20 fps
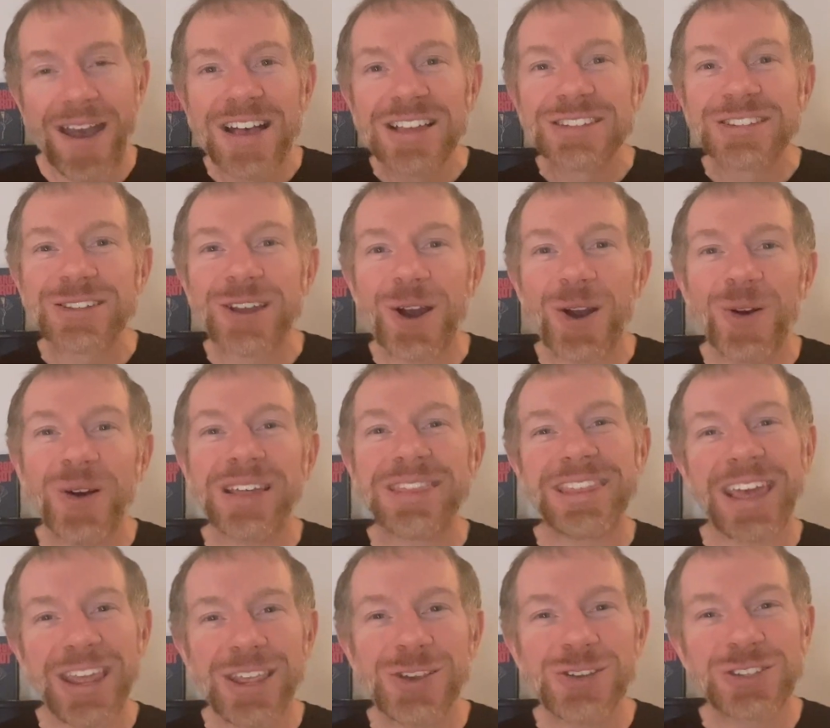So
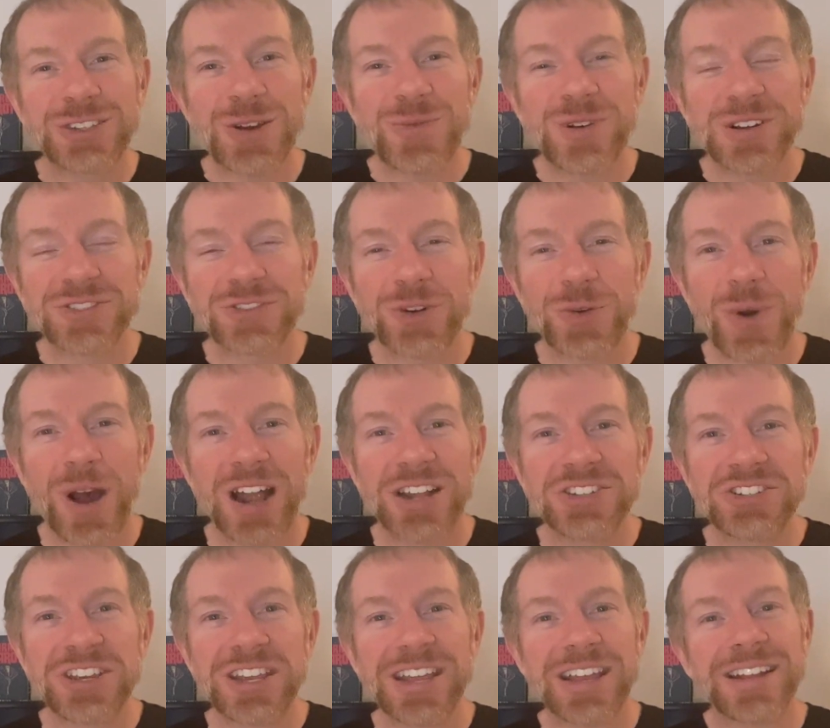thank you so much for
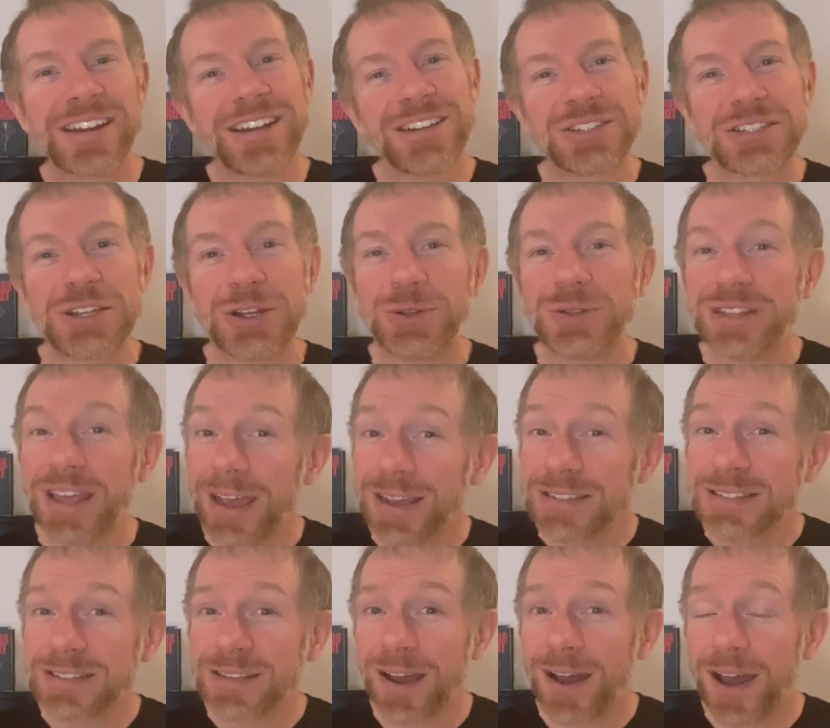watching, and until
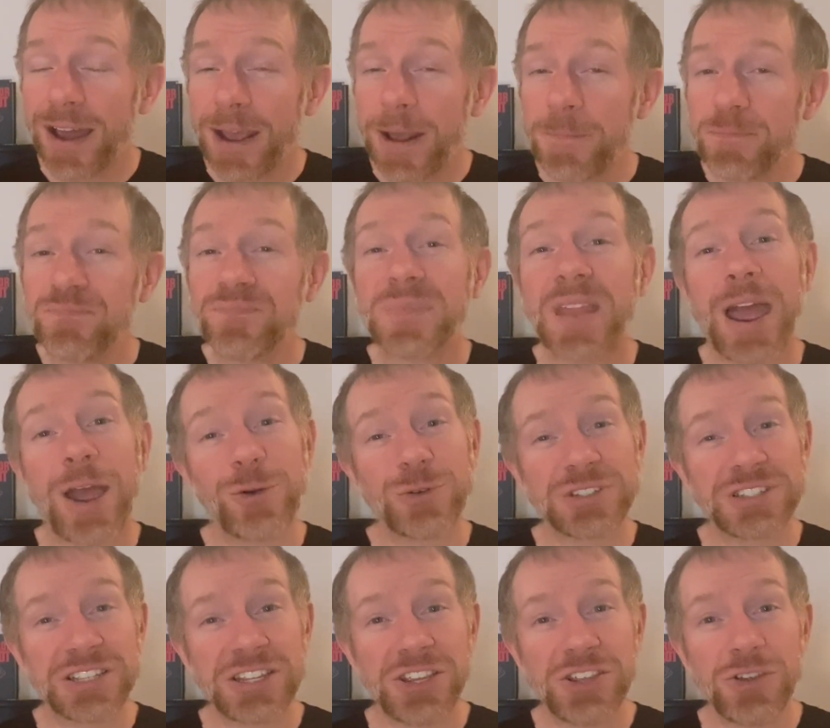next time, I will
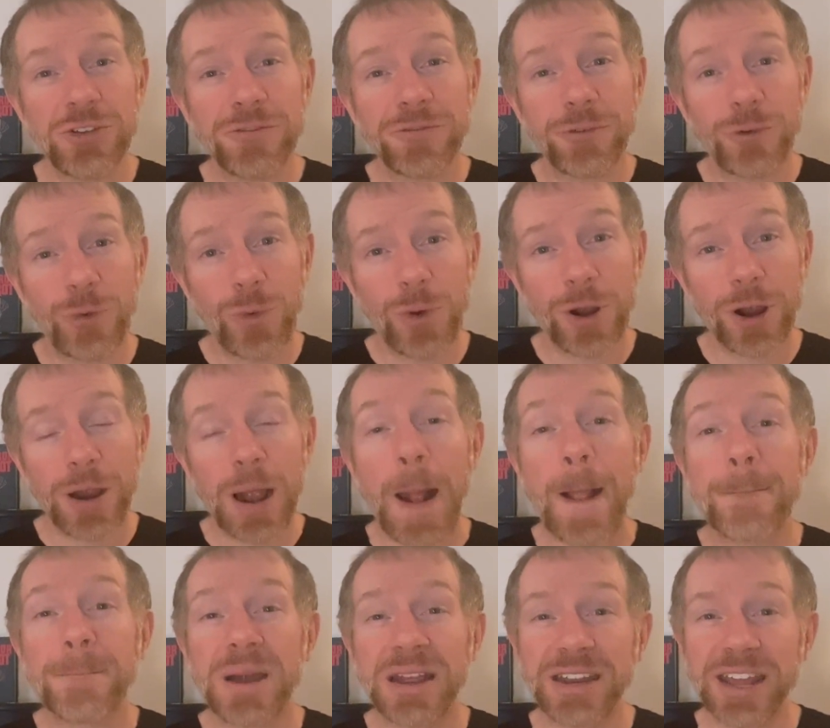see you for
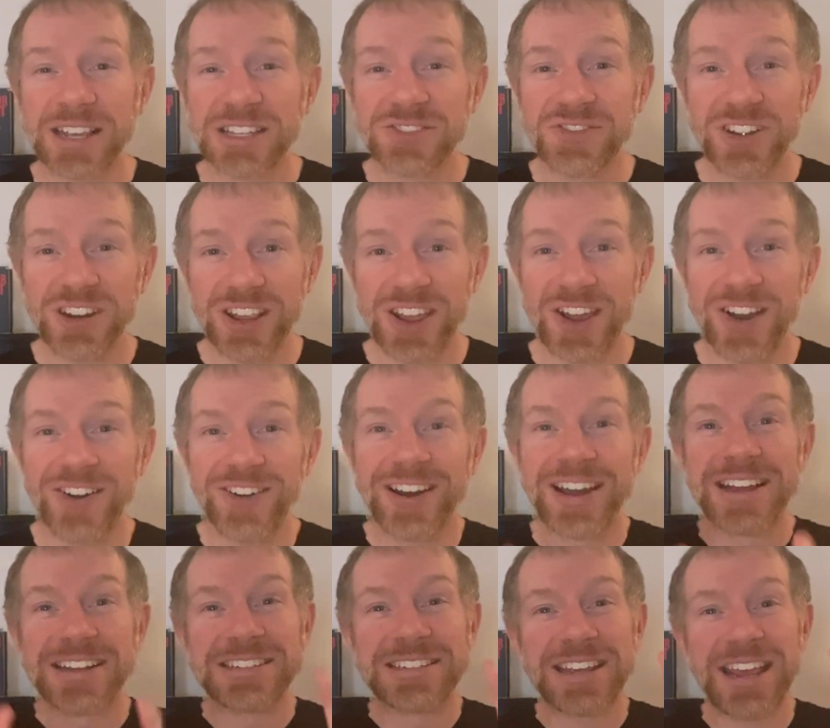my next video.
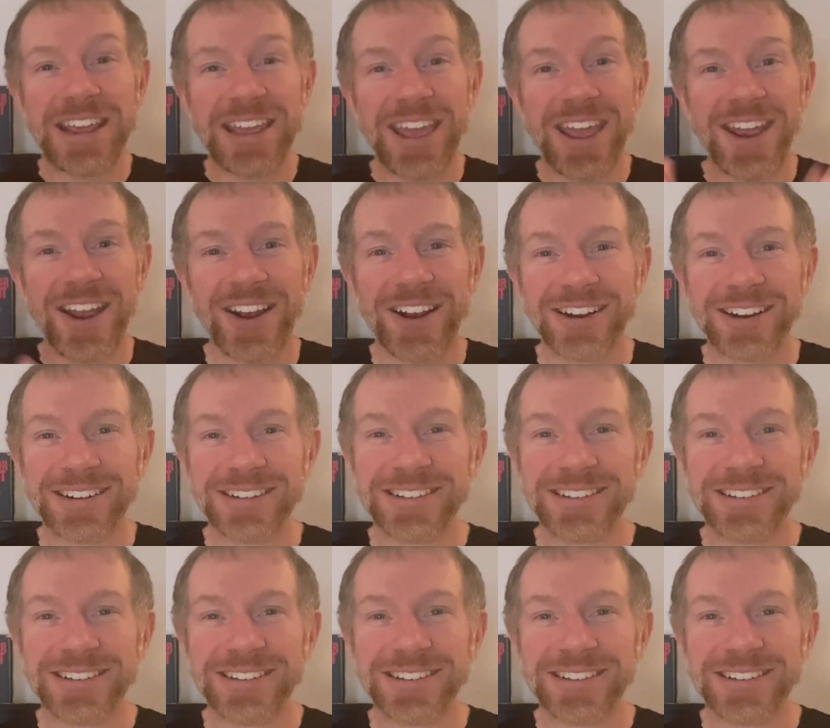Take care.